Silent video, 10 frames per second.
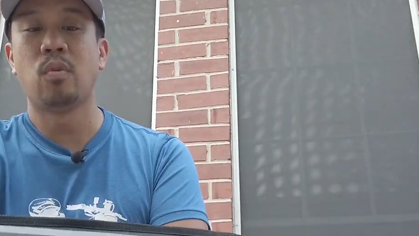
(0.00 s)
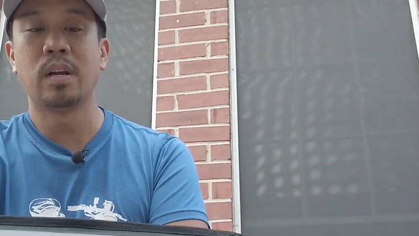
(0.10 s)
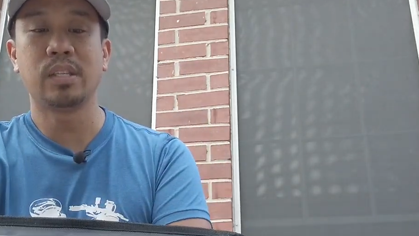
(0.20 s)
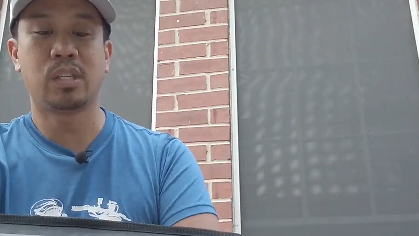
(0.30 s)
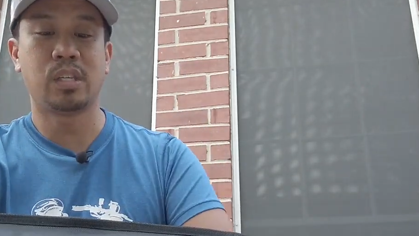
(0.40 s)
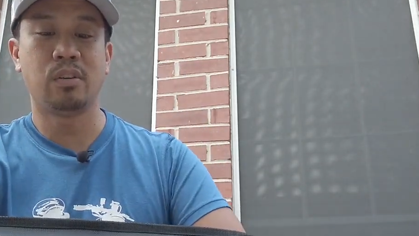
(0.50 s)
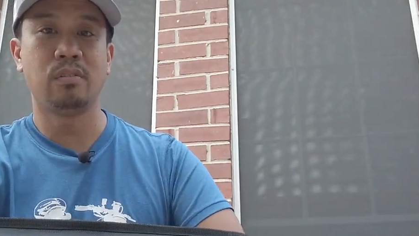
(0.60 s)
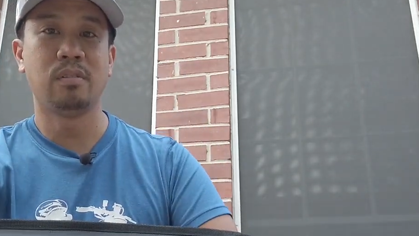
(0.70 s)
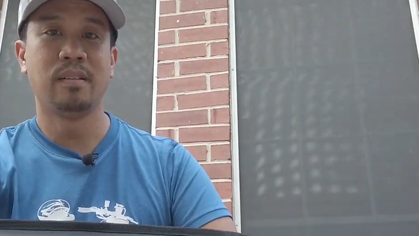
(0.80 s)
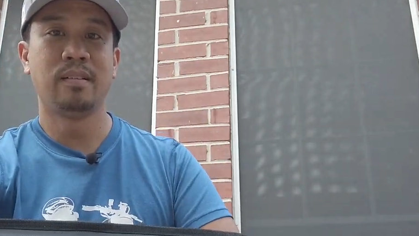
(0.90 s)
you want
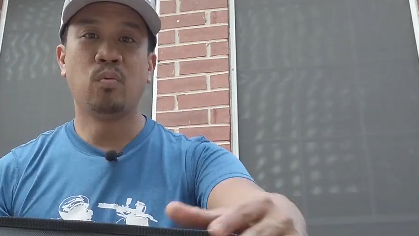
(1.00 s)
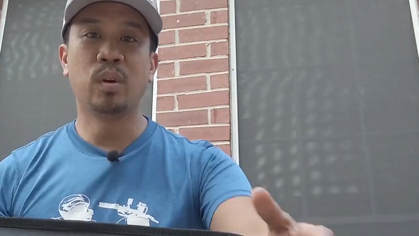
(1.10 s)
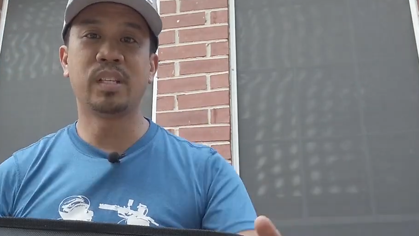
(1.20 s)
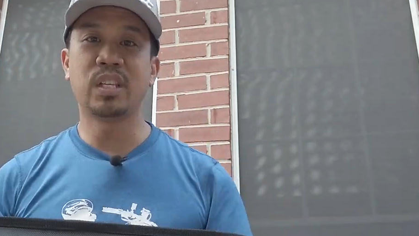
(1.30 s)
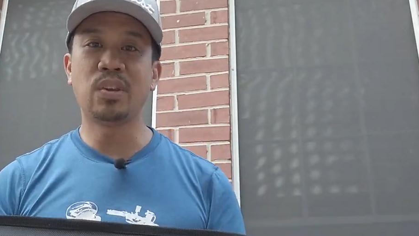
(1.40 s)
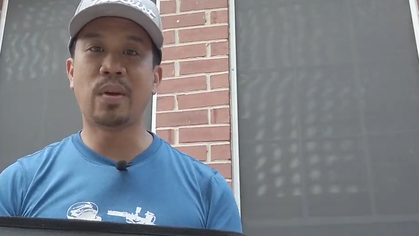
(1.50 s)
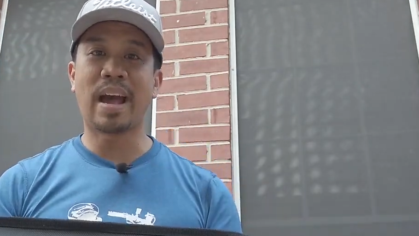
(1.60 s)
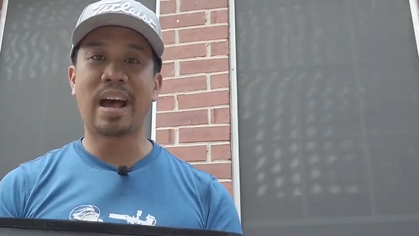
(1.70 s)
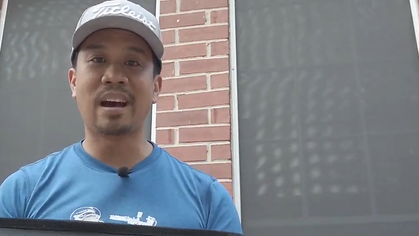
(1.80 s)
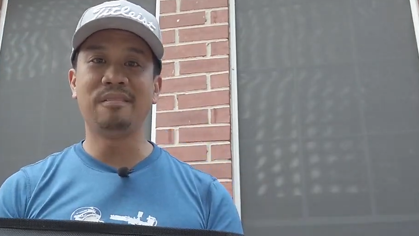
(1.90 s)
to, what do you
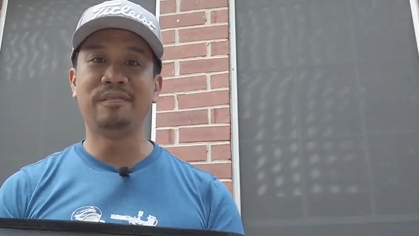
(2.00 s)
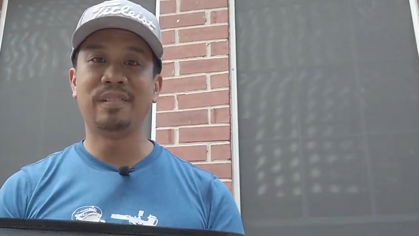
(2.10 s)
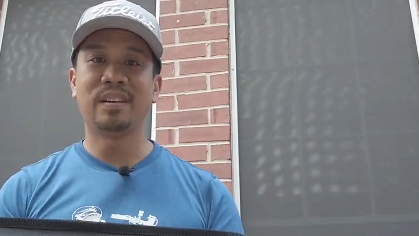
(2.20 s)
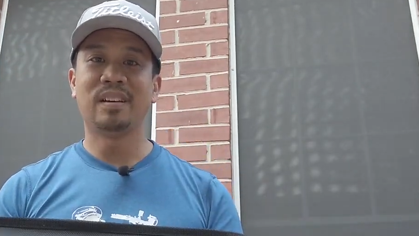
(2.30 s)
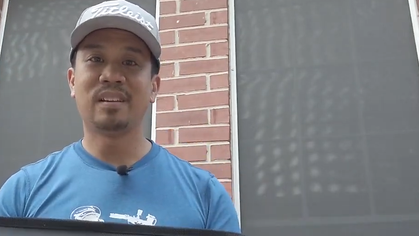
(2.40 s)
have?